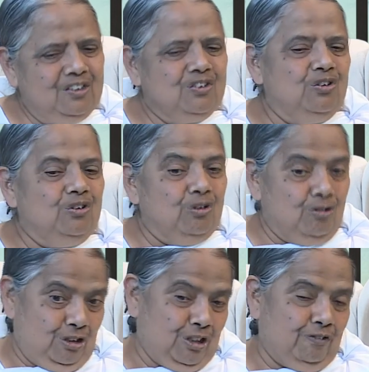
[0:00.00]
So
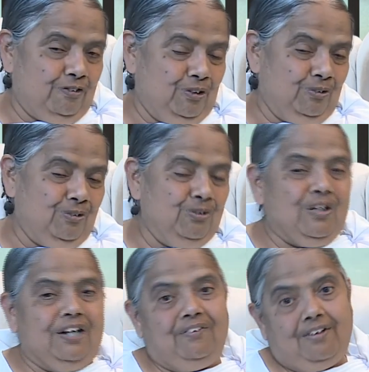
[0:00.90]
those of you who
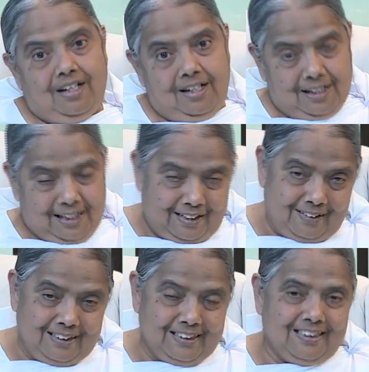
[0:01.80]
are really
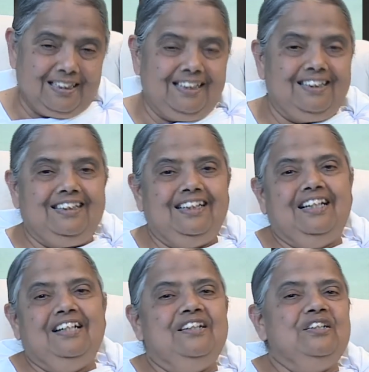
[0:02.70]
interested
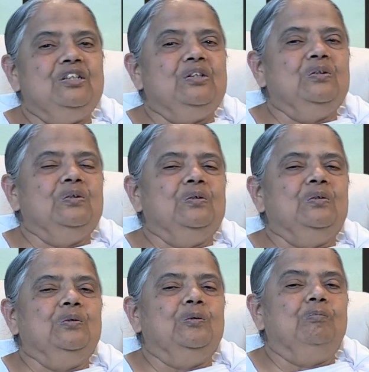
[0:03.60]

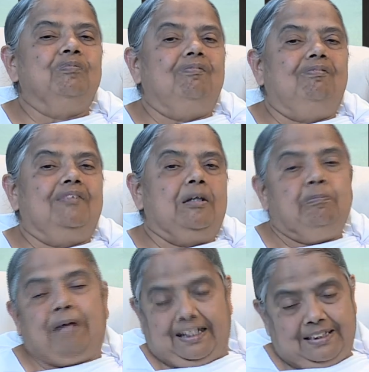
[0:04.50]
to
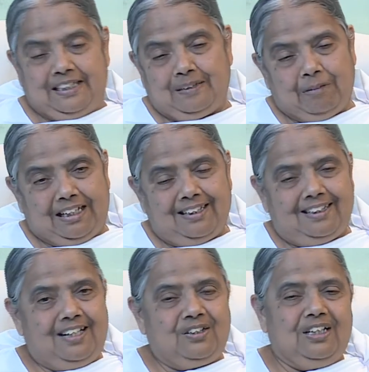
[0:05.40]
practice
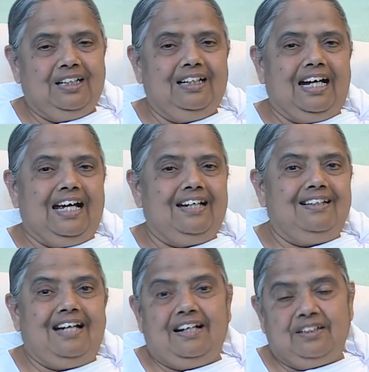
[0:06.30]
meditation
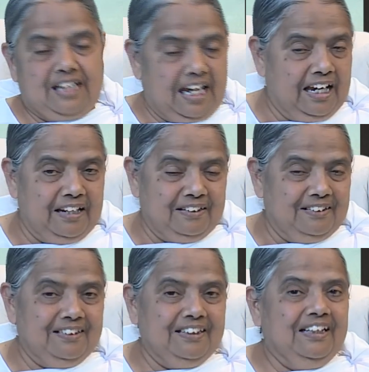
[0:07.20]
and
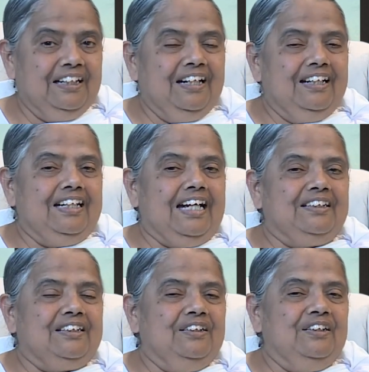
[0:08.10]
attain
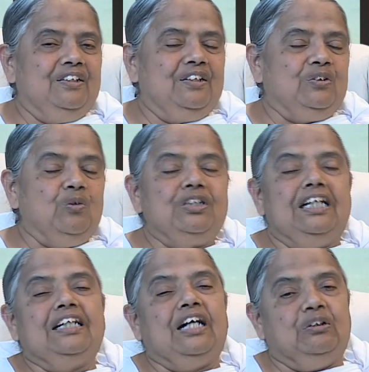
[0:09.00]
that
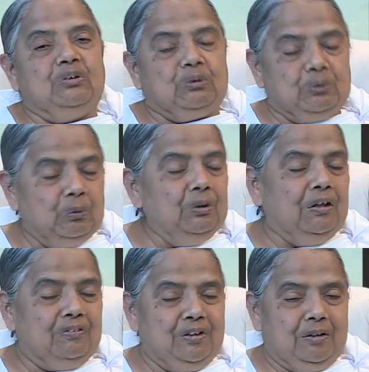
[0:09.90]
total control
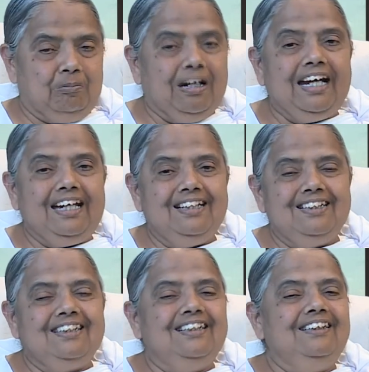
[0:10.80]
of your
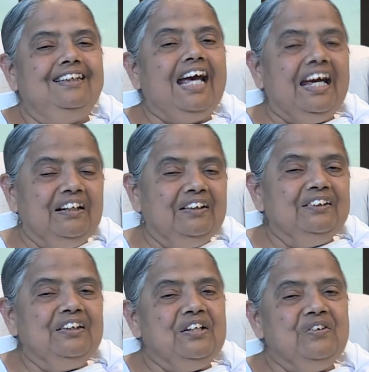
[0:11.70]
mind,
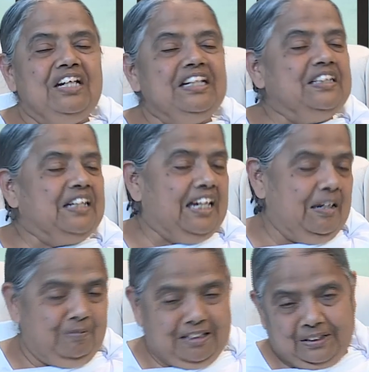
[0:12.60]
then you need to
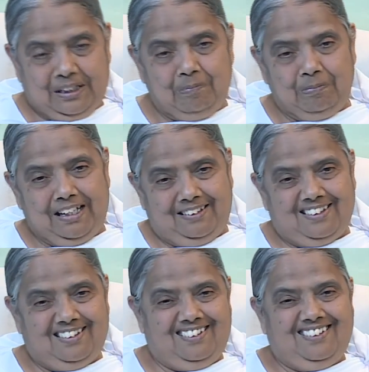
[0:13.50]
keep the 3
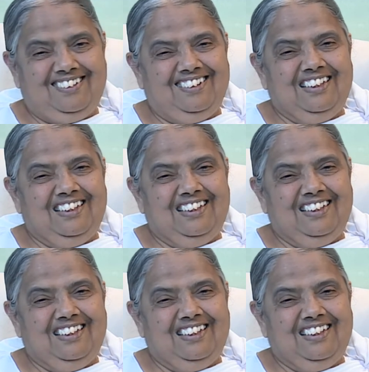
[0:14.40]
P's.